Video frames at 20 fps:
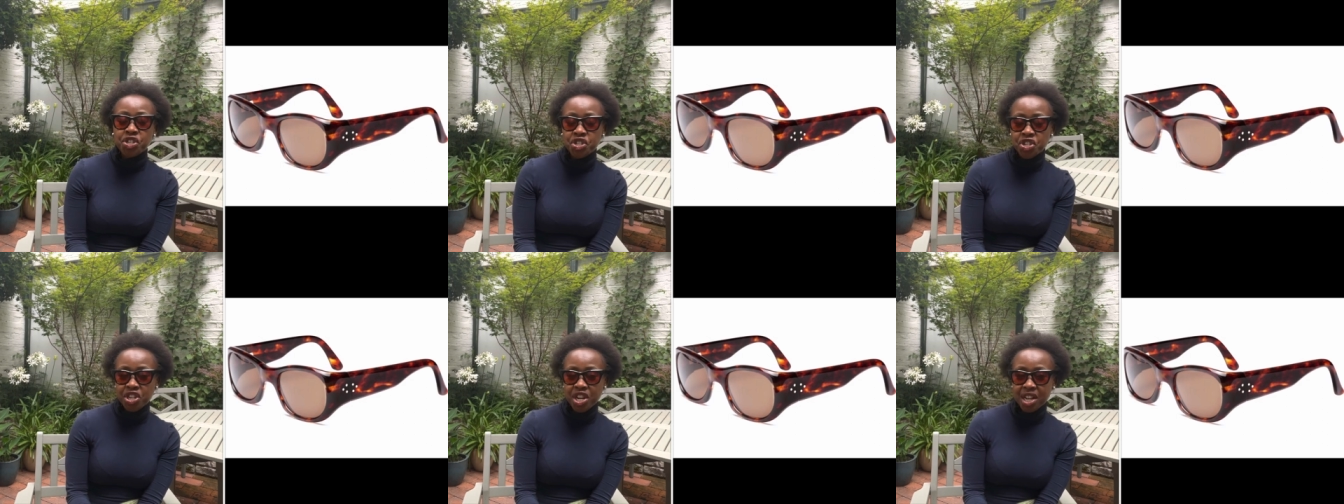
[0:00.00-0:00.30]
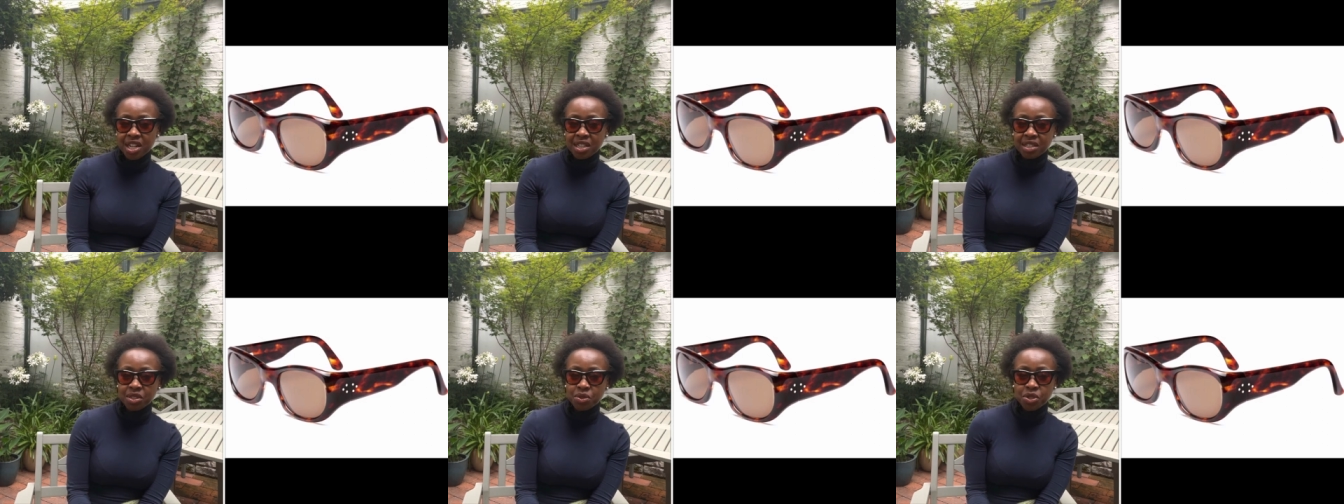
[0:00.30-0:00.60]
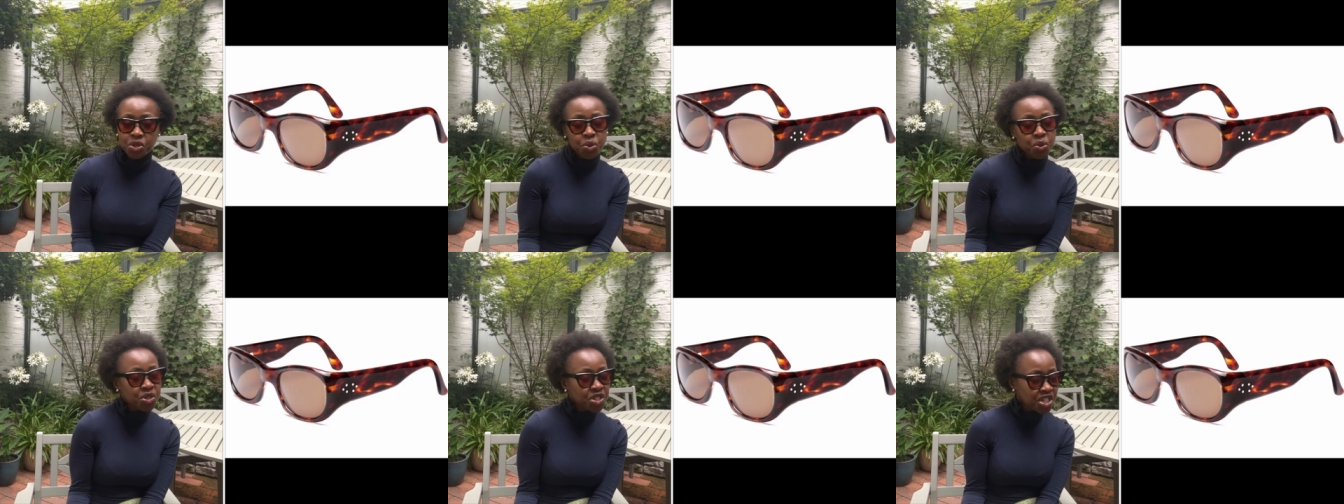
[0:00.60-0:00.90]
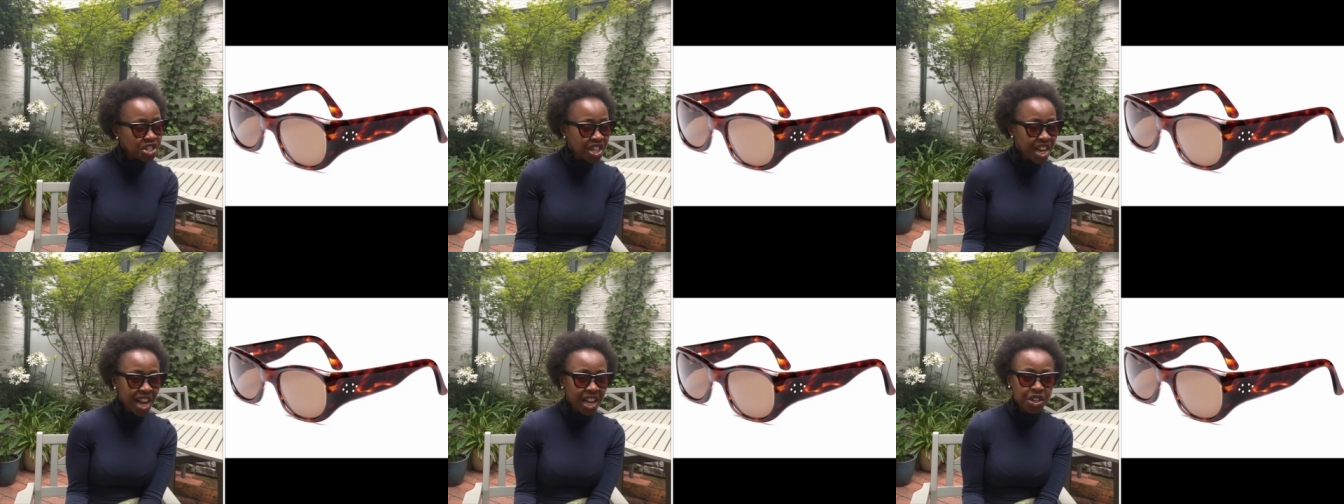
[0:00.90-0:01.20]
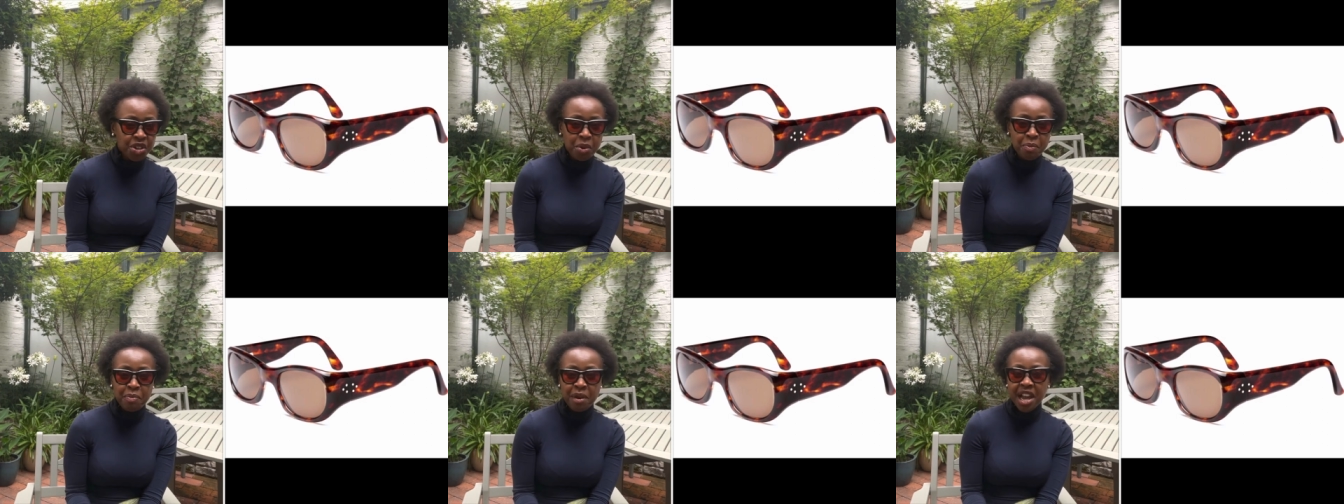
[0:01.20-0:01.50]
shell, tortoise shell.
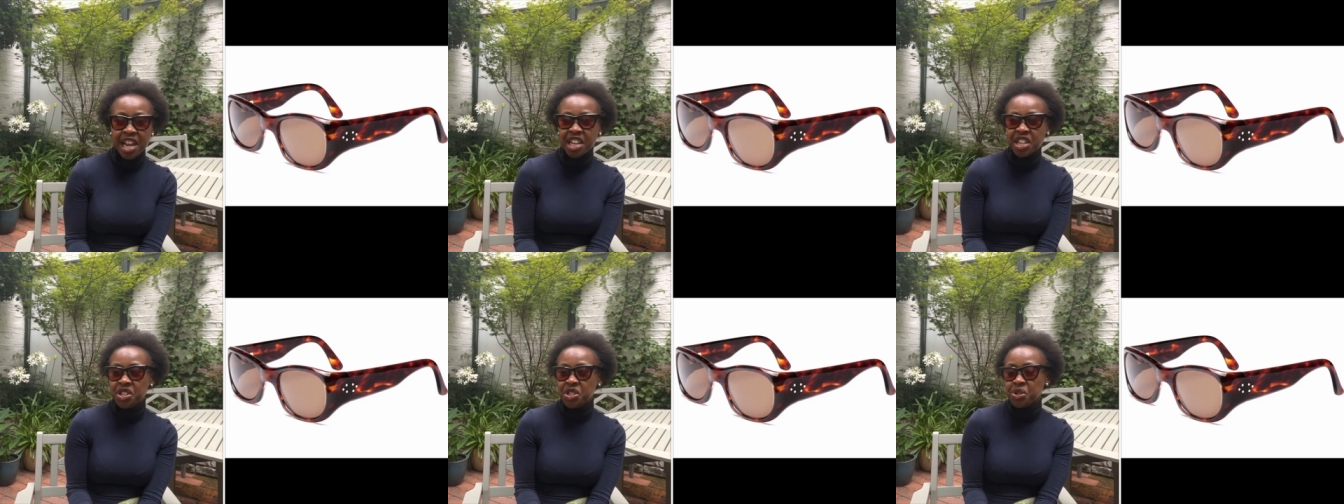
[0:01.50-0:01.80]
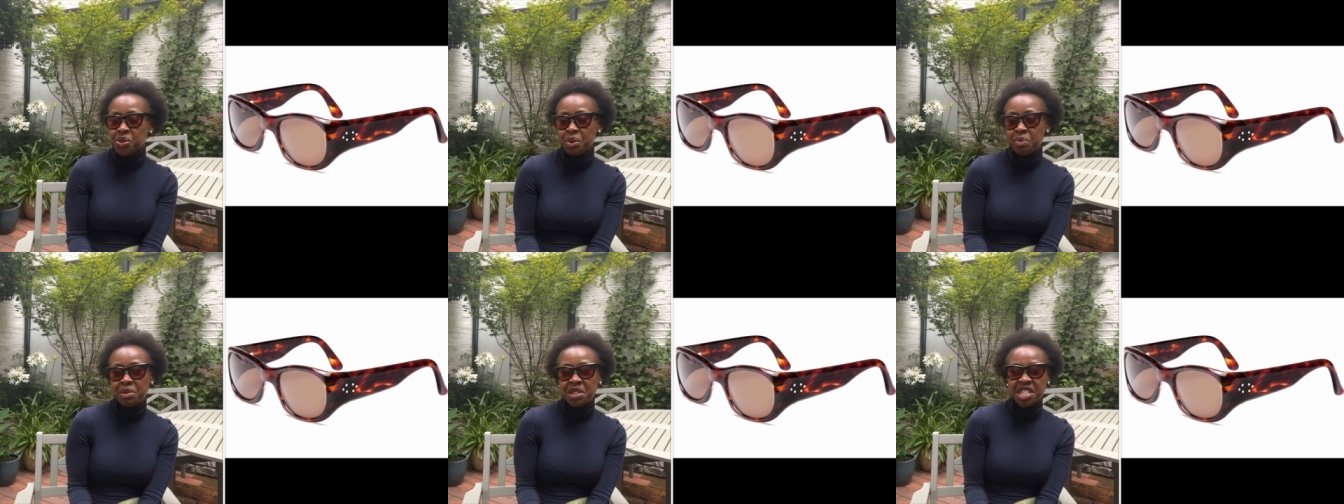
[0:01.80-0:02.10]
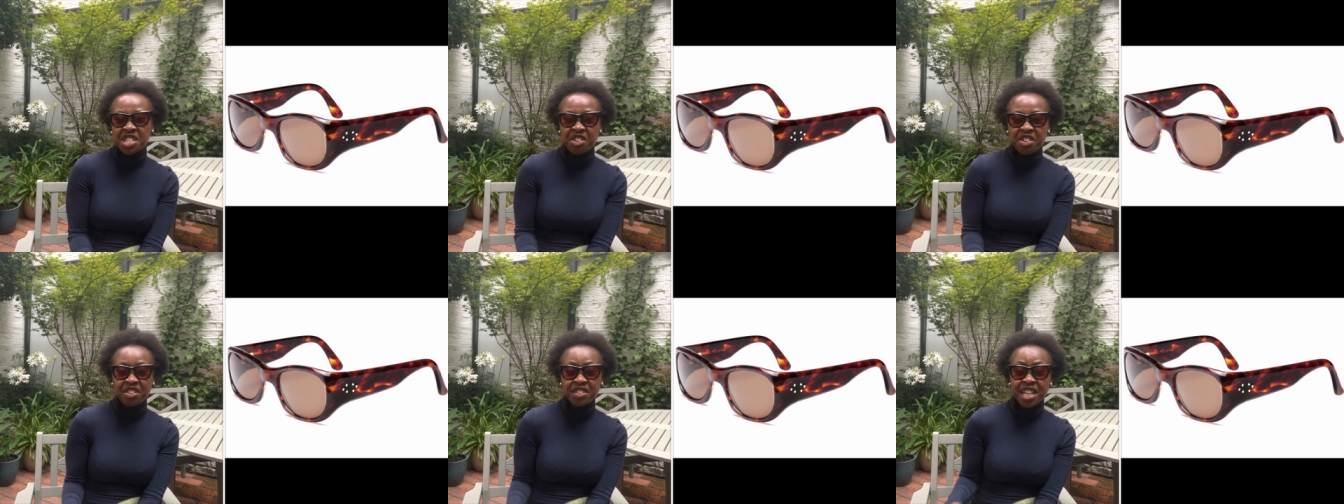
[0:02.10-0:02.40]
you're buying into a material